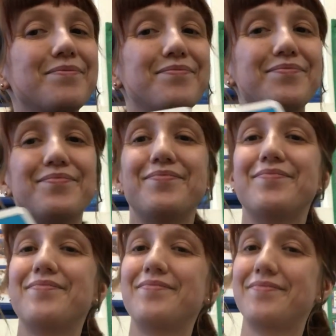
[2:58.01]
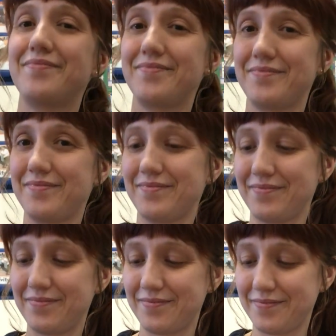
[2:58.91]

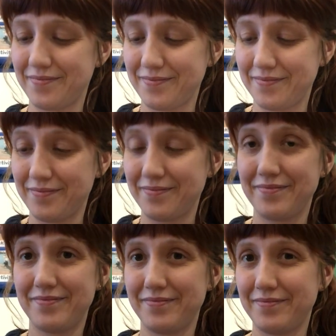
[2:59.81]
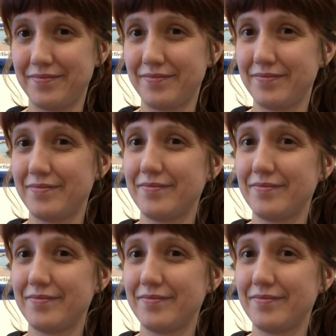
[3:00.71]
No one is speaking in this clip.